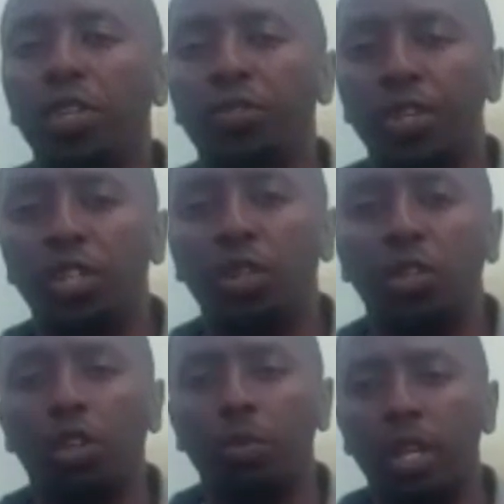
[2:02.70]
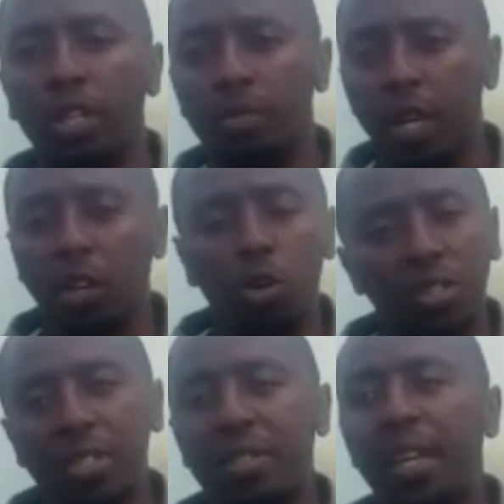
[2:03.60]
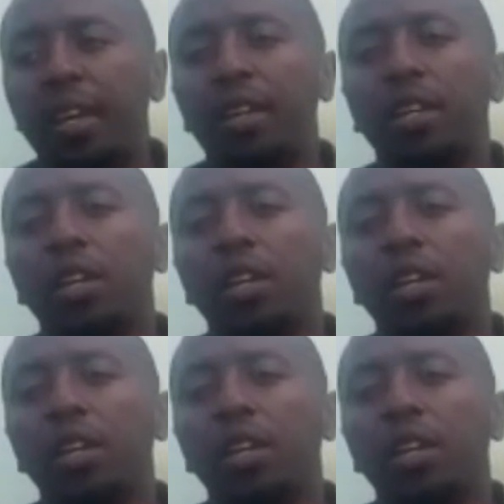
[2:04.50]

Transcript: this video there'll be my contacts there.